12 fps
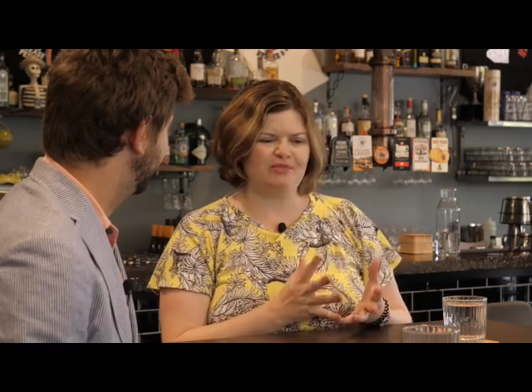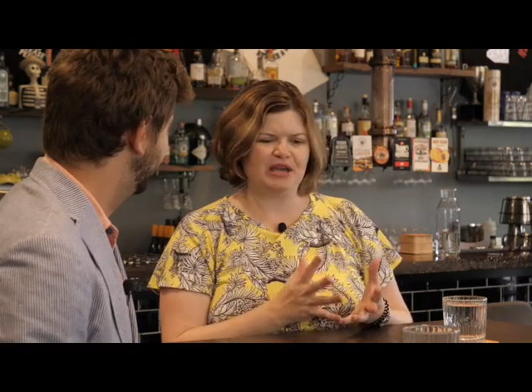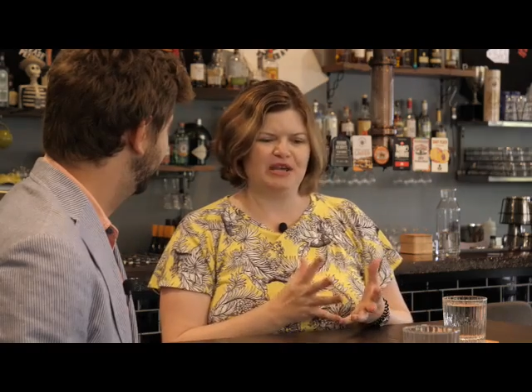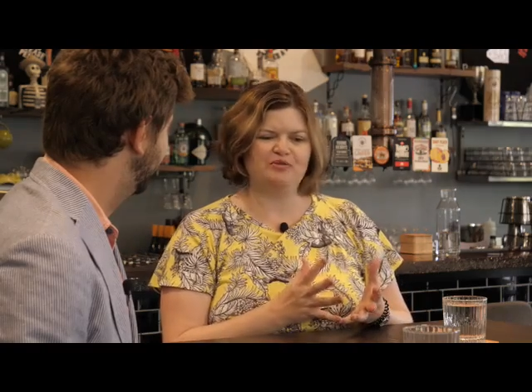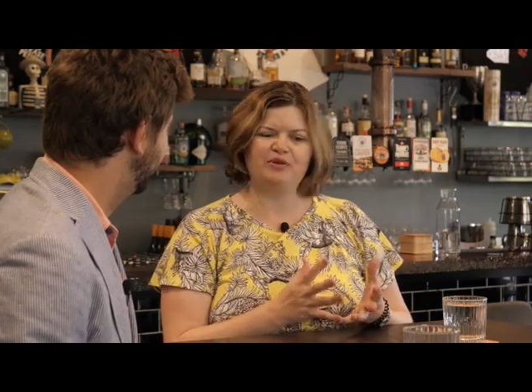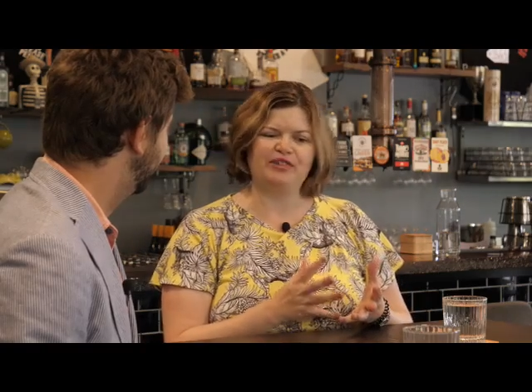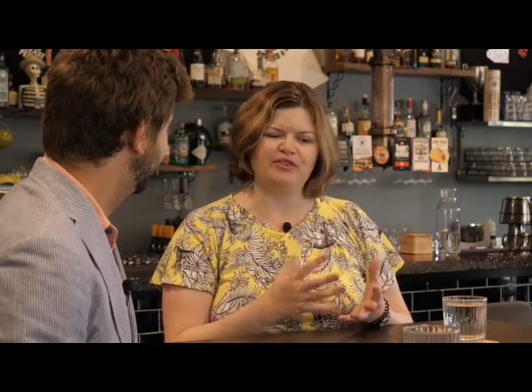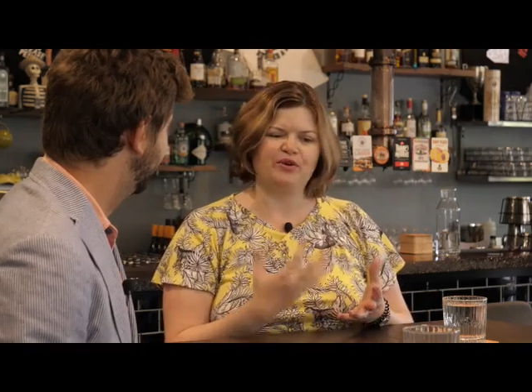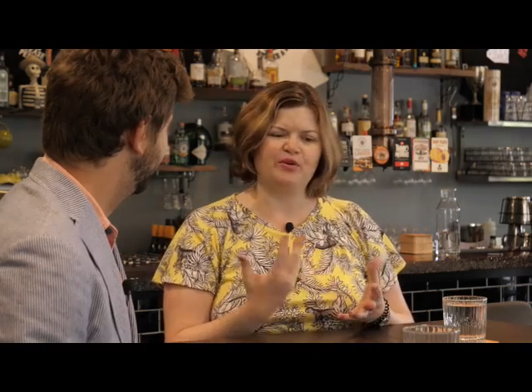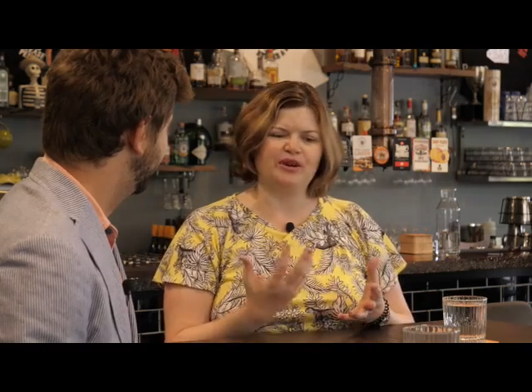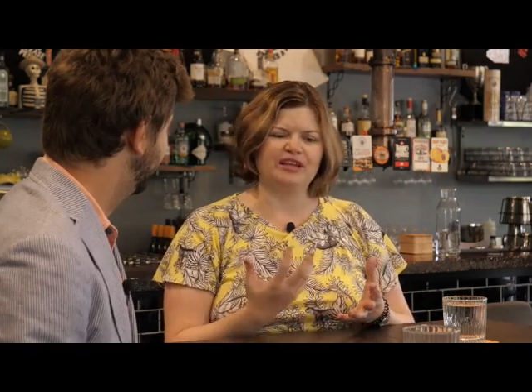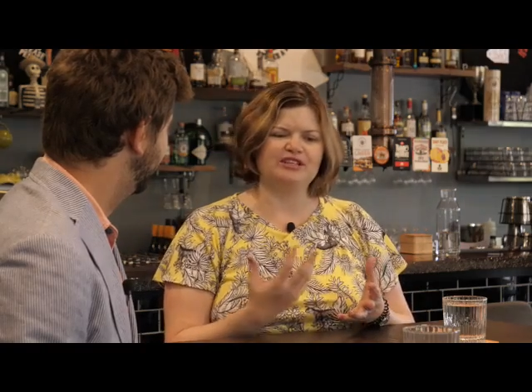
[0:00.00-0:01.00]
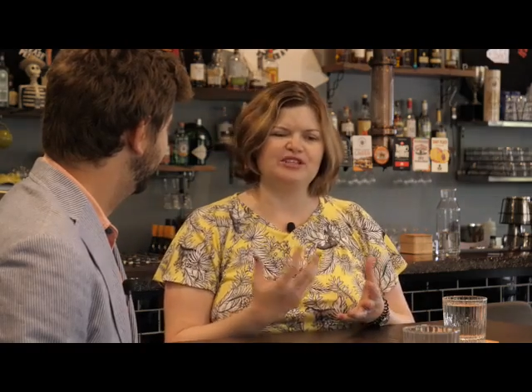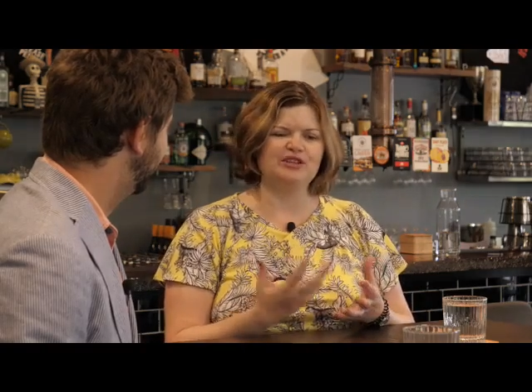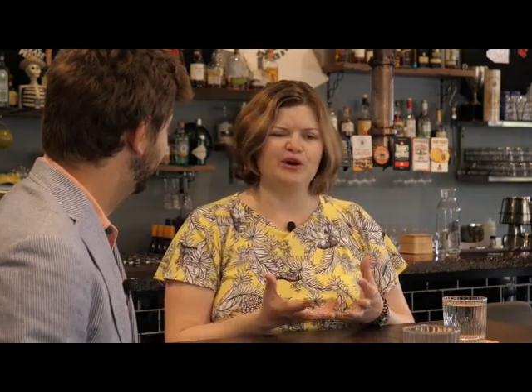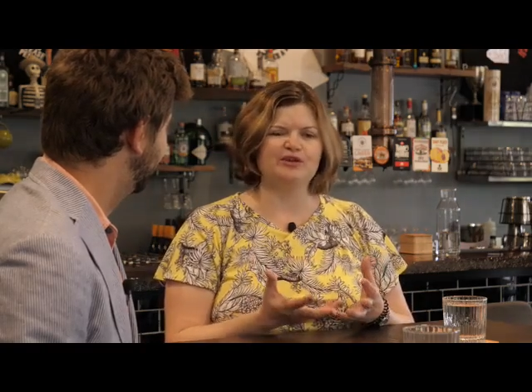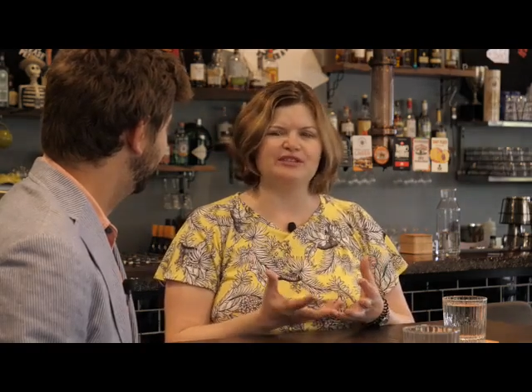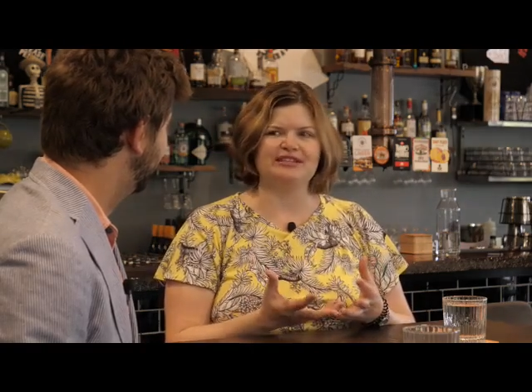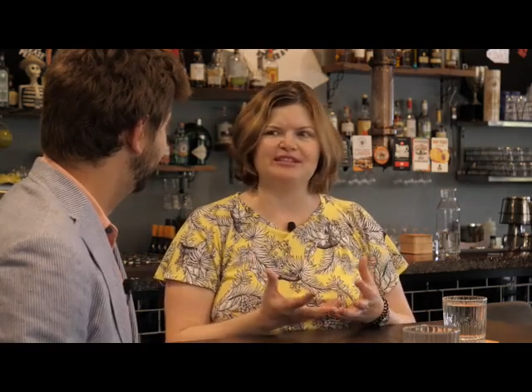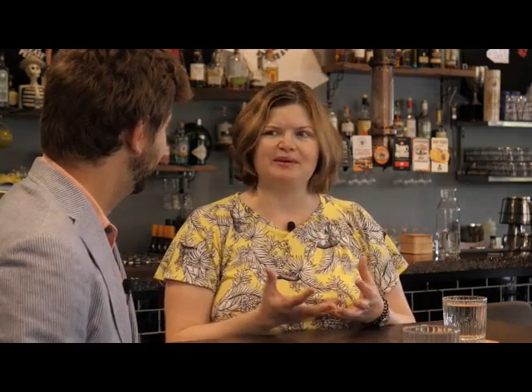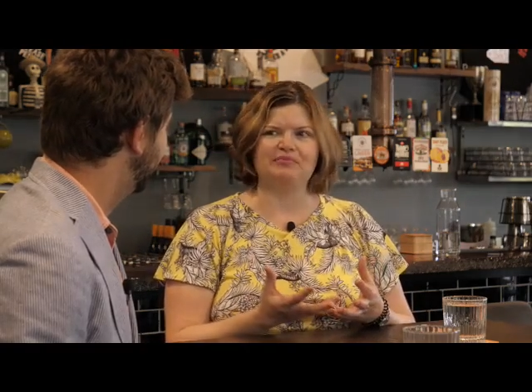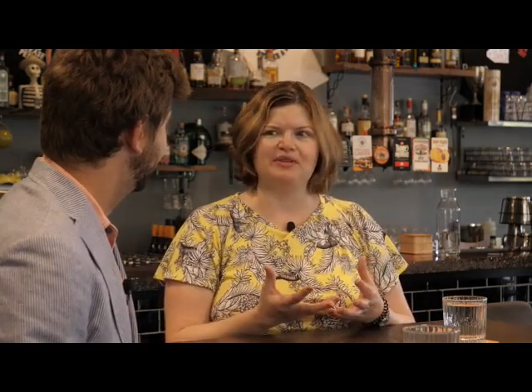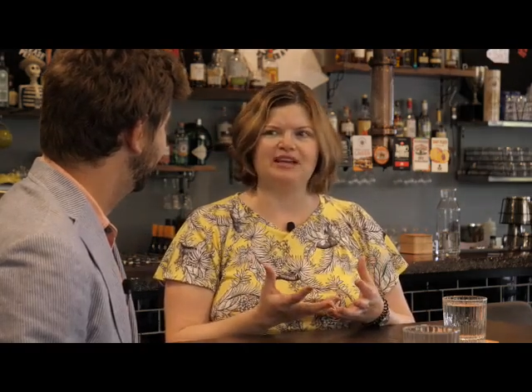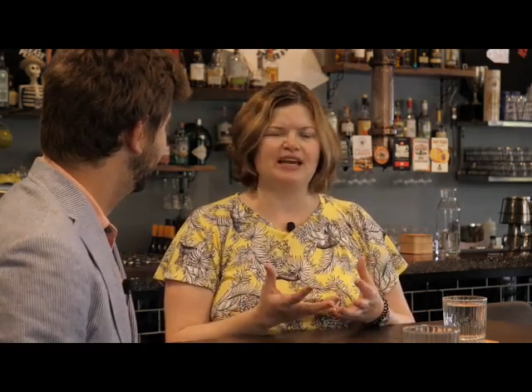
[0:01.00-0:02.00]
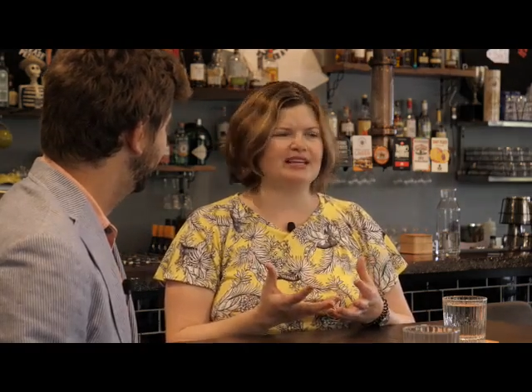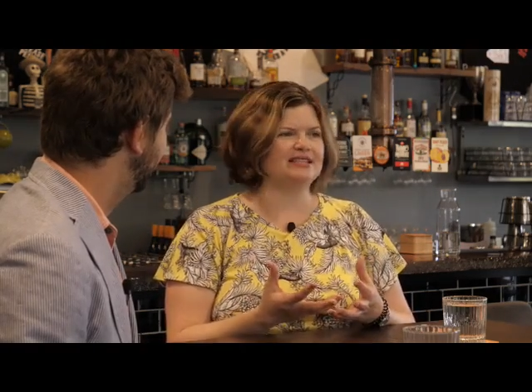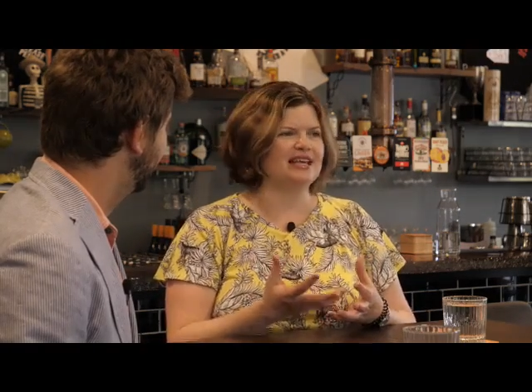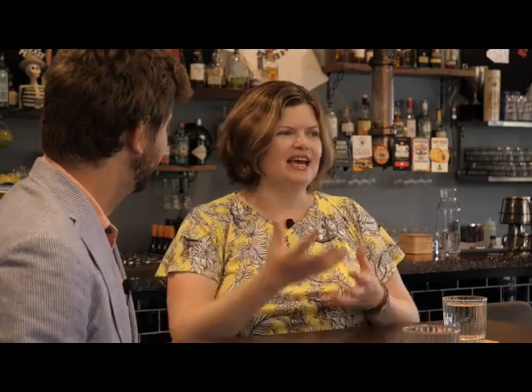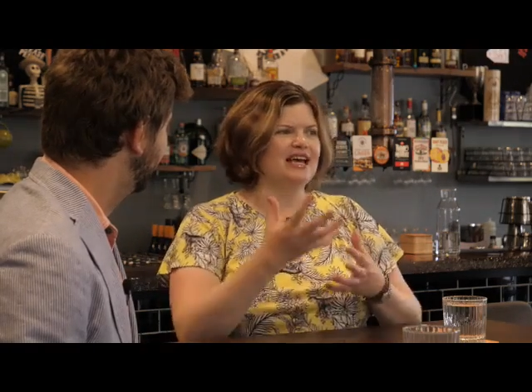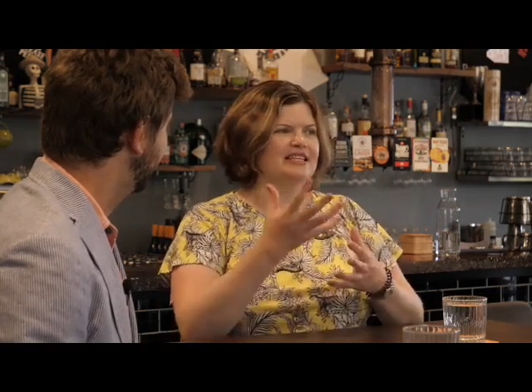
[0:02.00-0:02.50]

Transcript: been when the audience knows that something has